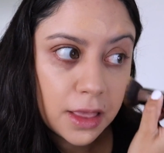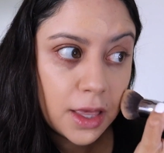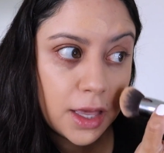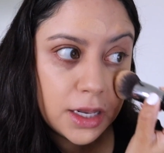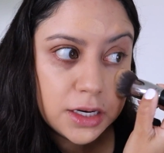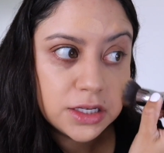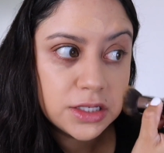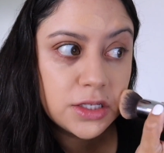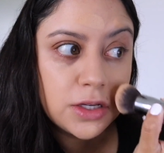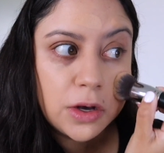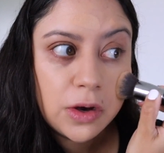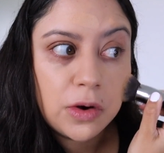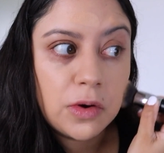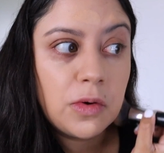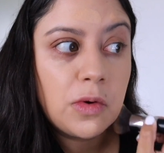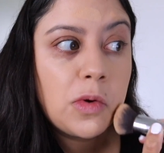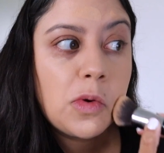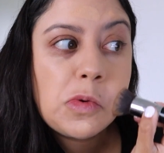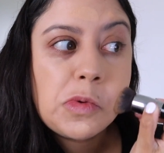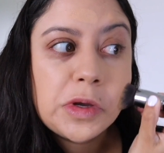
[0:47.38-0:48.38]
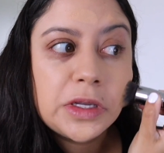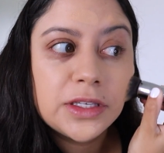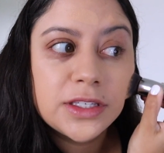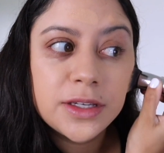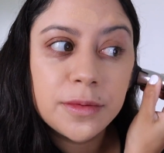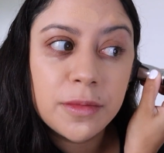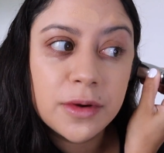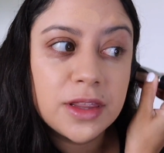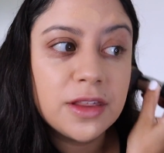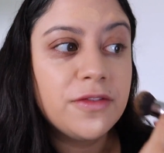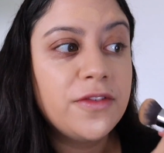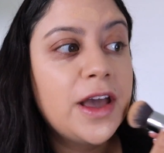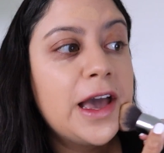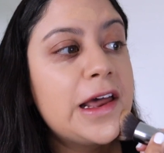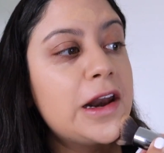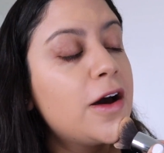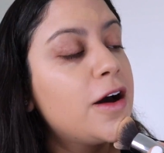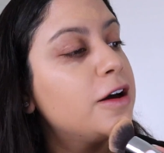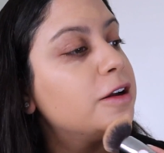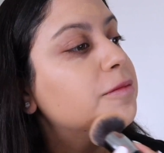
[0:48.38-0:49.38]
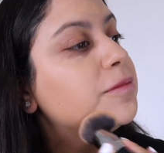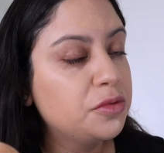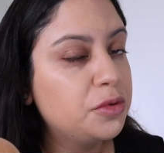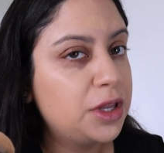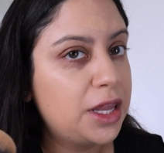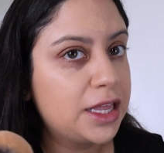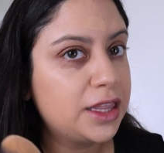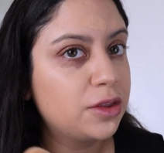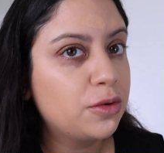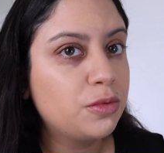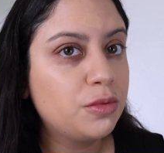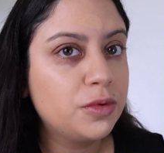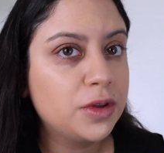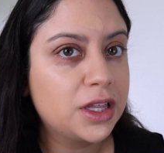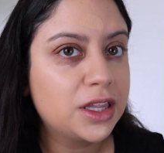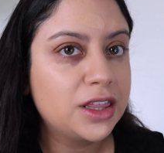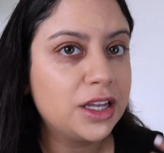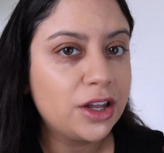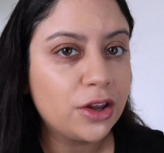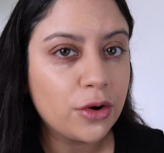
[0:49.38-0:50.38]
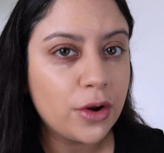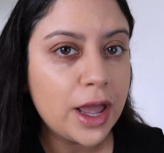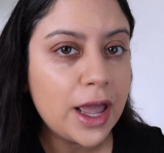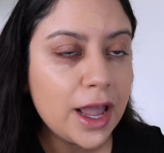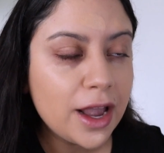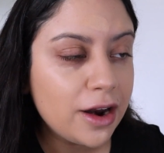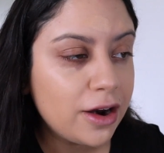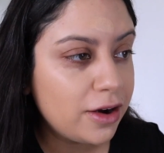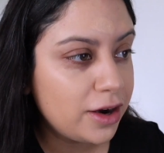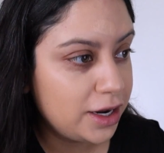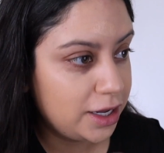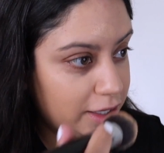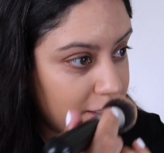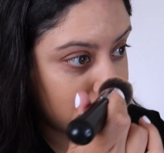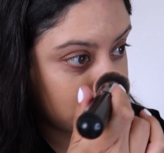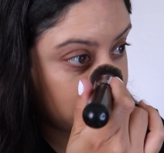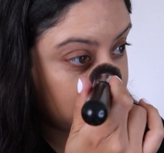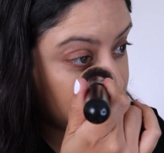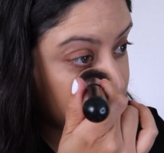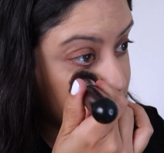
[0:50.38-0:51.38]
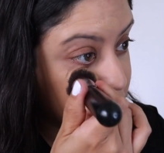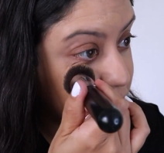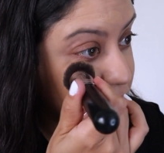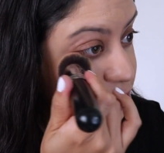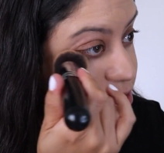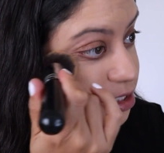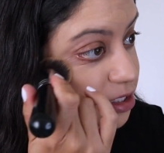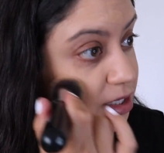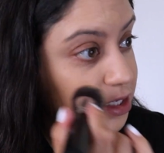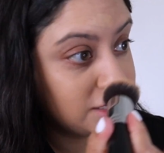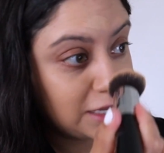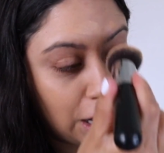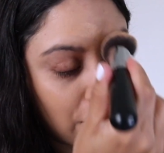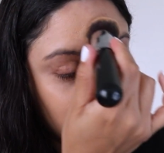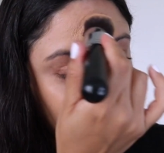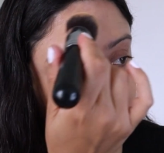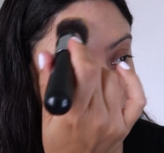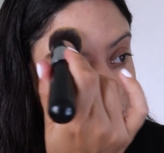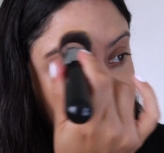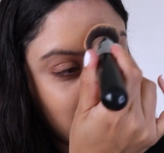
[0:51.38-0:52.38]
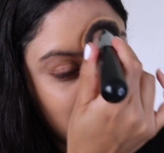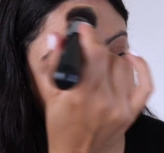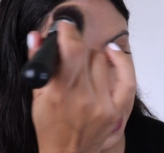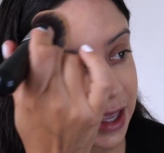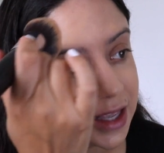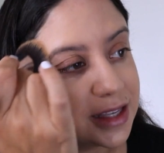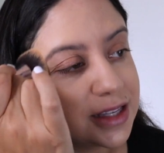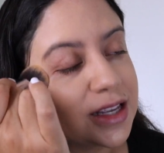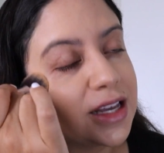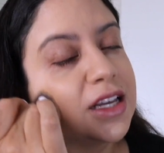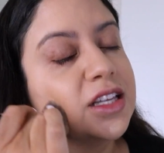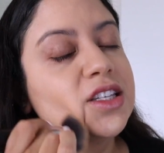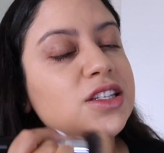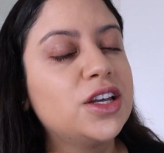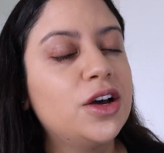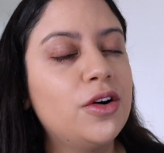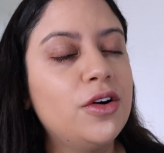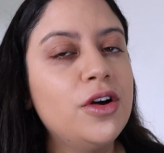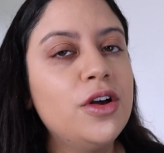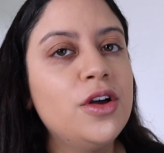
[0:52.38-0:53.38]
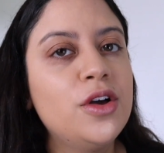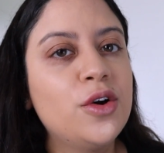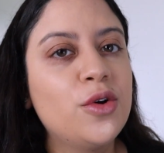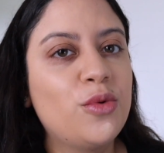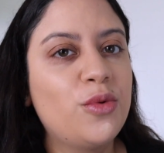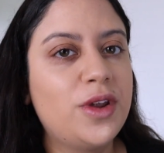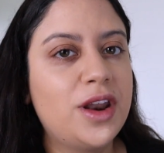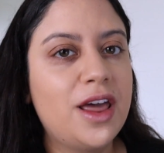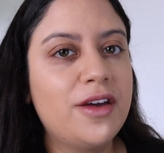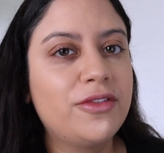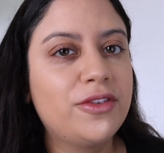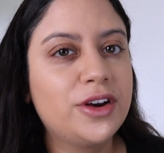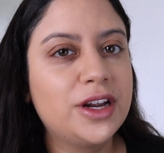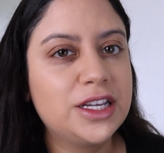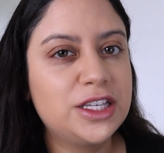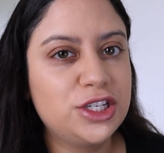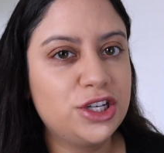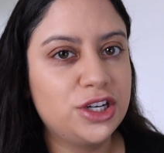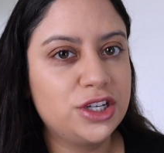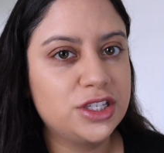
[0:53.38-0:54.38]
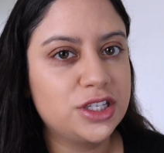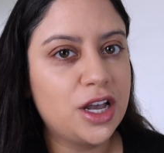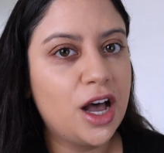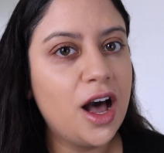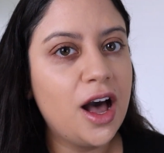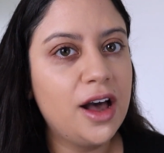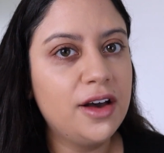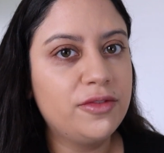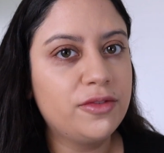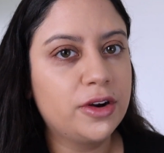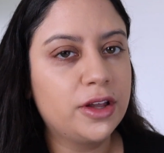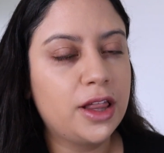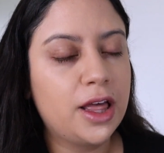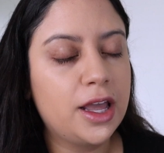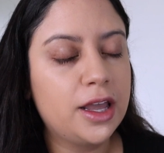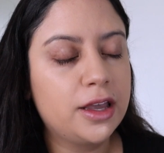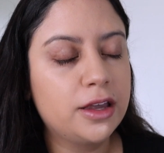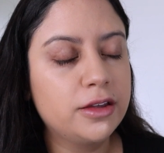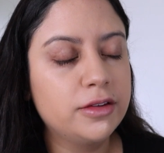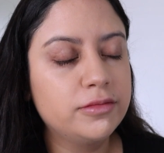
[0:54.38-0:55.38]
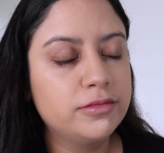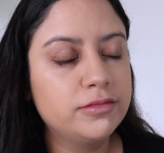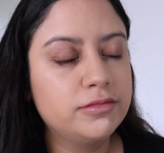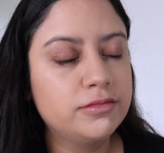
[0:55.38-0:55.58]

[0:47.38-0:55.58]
And so we sleep with the fan on. We like the little air and just the sound that it makes. And so whenever it turns off, we're like